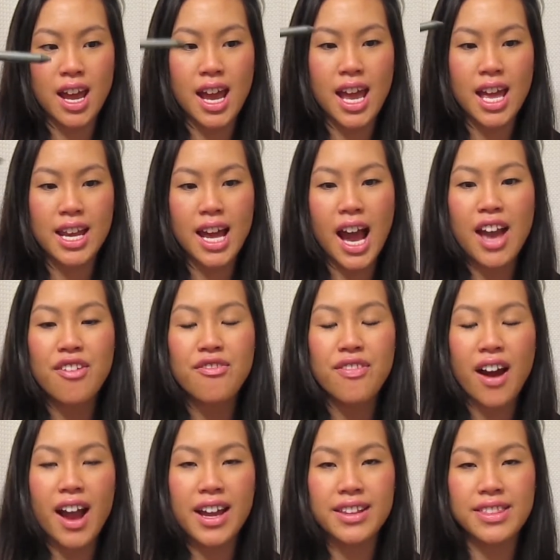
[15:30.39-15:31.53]
And I
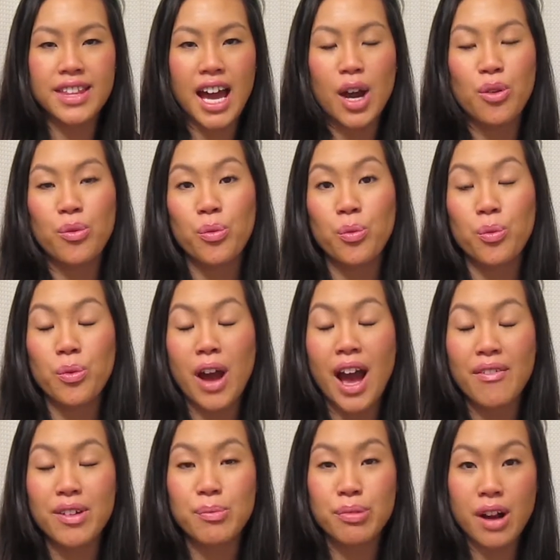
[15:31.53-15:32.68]
find that
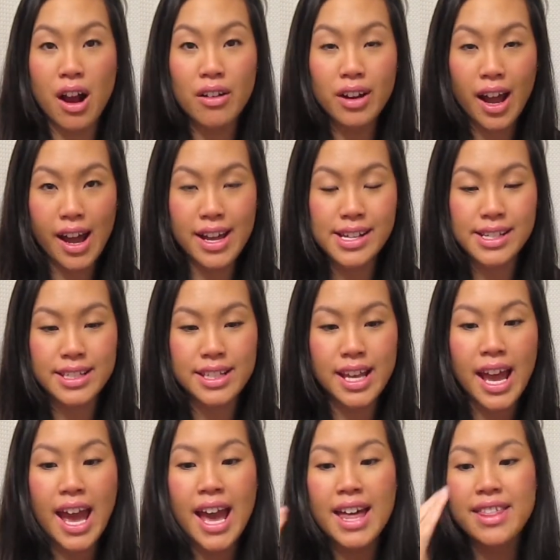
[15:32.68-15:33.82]
having brown eyes,
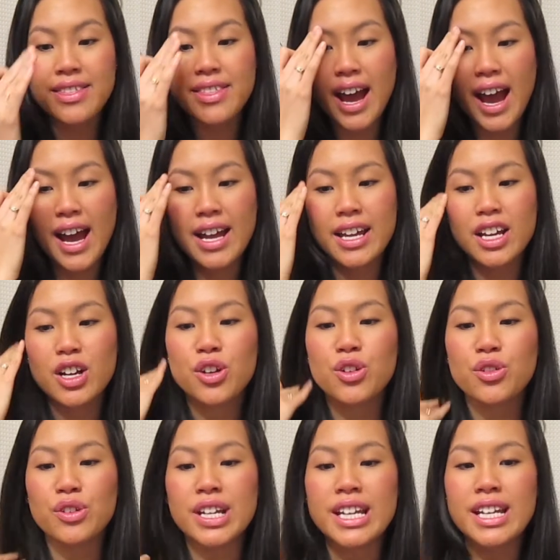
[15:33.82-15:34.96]
that
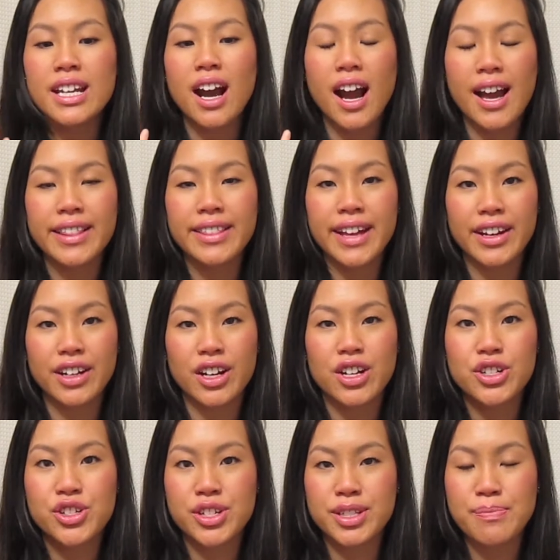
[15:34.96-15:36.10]
green
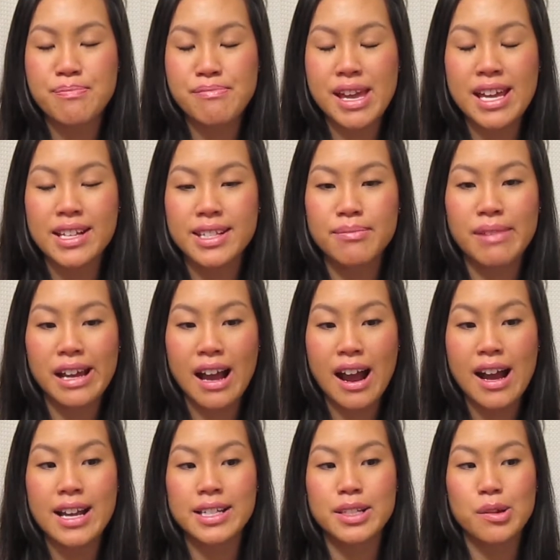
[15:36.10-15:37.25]
eyeliner just makes my
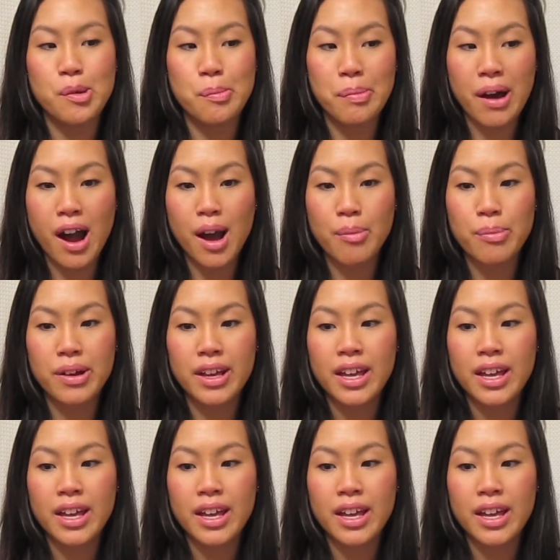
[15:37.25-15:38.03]
eyes pop.